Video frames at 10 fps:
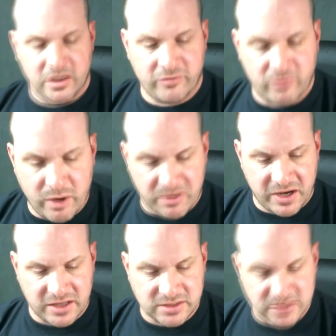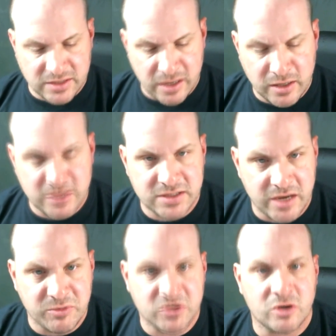If a weapon has a
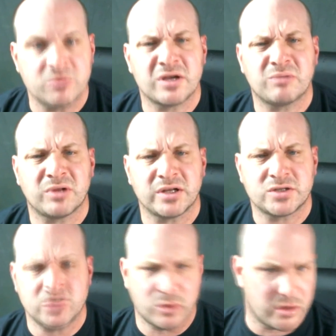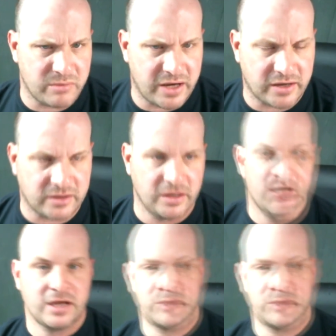sniper scope, you get a +2 automatically.